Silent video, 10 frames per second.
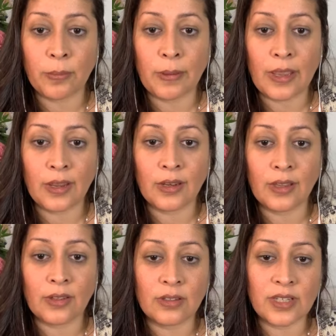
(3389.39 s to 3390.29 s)
but
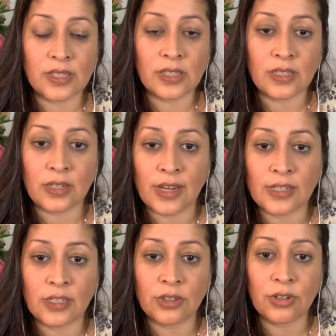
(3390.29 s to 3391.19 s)
pain in the 60 to
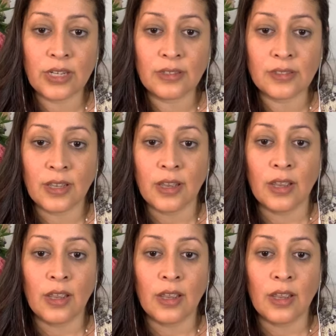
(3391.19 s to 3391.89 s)
90 degrees.